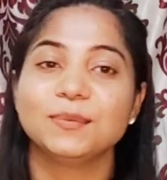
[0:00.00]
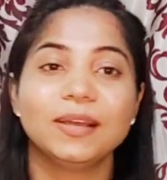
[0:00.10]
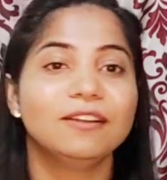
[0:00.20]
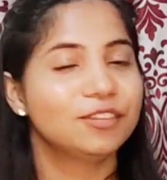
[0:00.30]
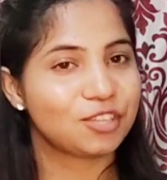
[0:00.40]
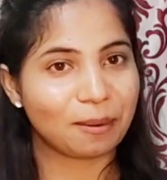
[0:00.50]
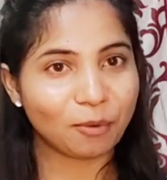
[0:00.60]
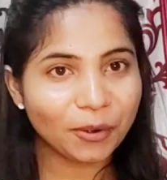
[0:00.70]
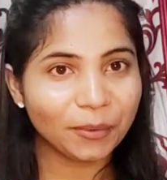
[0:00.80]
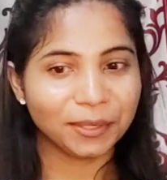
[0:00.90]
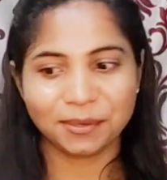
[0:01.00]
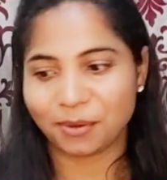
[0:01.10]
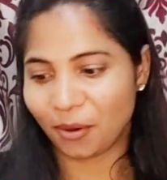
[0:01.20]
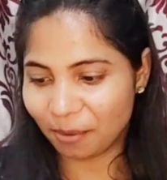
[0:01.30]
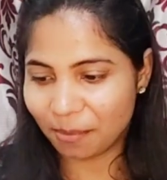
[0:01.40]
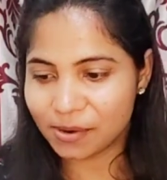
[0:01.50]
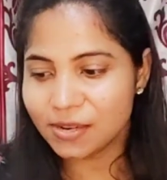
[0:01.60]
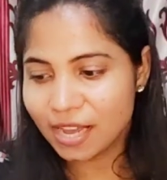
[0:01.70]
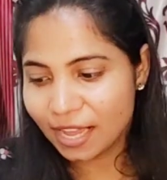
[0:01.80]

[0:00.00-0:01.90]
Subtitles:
well, which I'm not going to talk about.